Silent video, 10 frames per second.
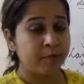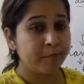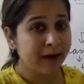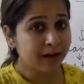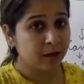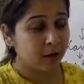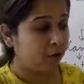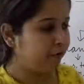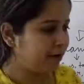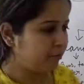But
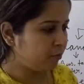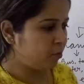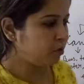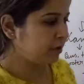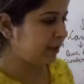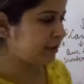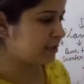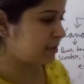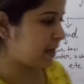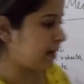one more thing is
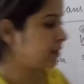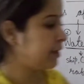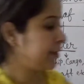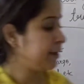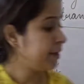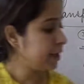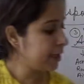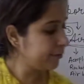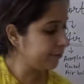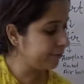that
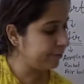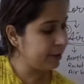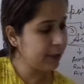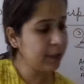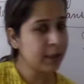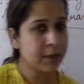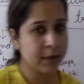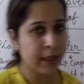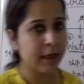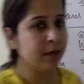if we
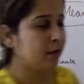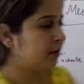think